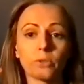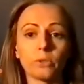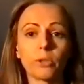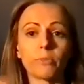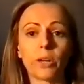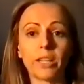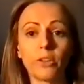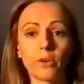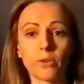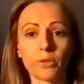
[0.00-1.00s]
Your body
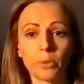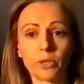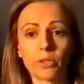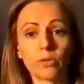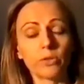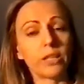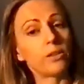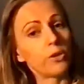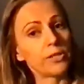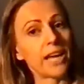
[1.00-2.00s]
knows what to do. It
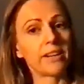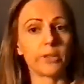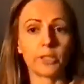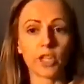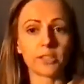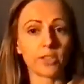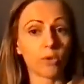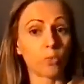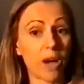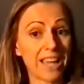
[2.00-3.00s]
knows how to adjust
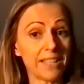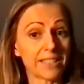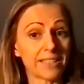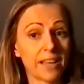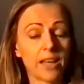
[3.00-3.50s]
the weight